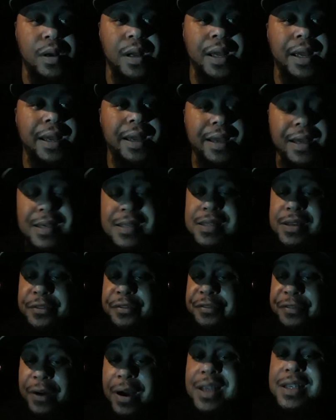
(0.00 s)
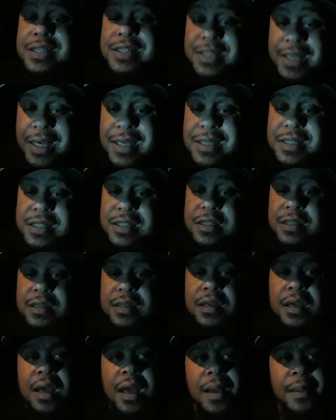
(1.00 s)
cute. It's pretty cool.
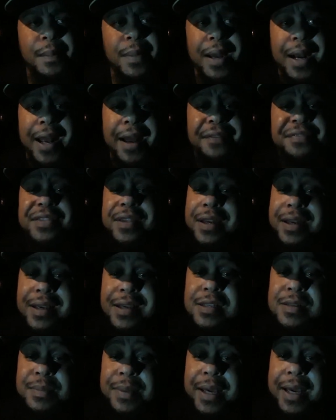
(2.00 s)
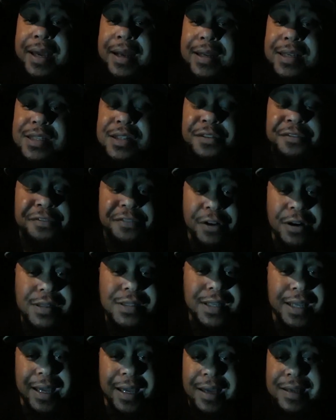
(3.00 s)
It's a fun gesture. But
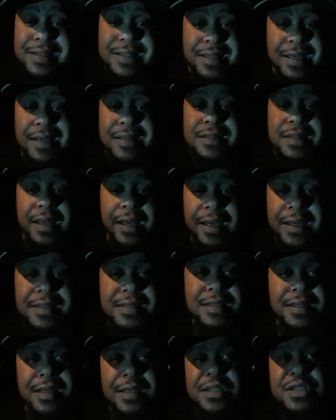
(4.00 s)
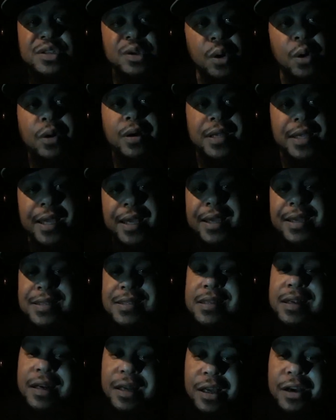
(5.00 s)
after this, man, it's the first game since
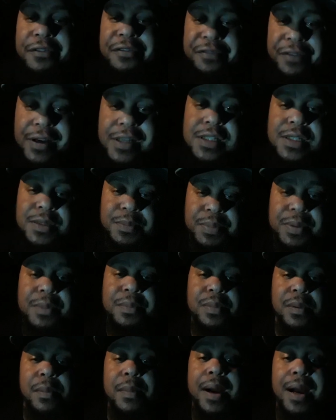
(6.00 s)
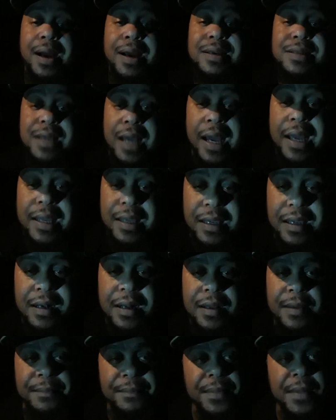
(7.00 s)
the incident. So, okay, it's a little fresh
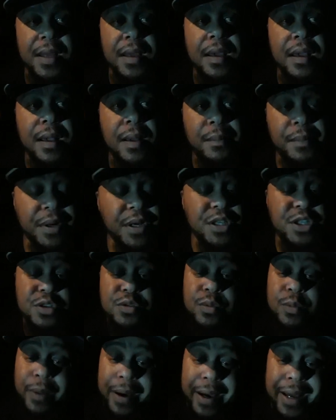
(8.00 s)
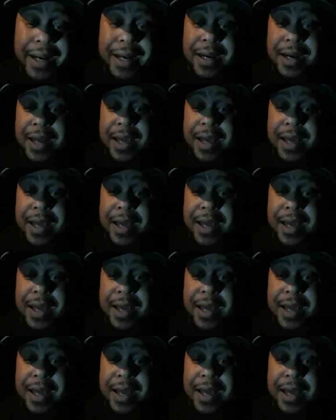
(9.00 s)
in people's minds. I get it.